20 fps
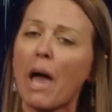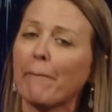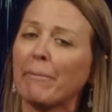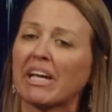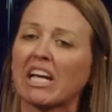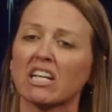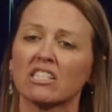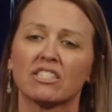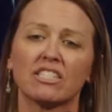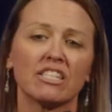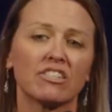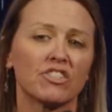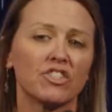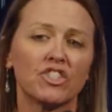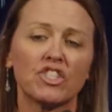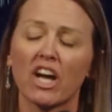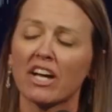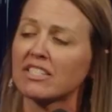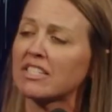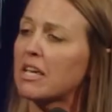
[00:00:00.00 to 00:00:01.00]
because this
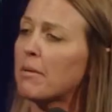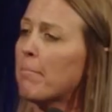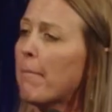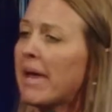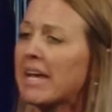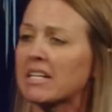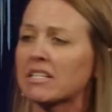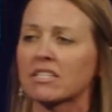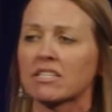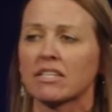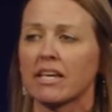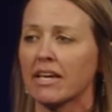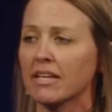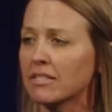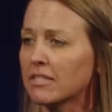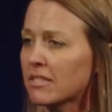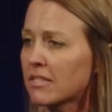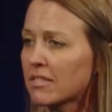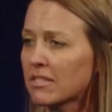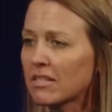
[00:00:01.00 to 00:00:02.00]
doesn't make
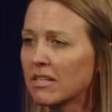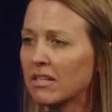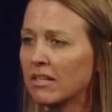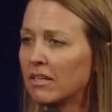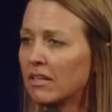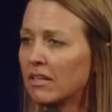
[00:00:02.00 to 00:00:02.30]
sense.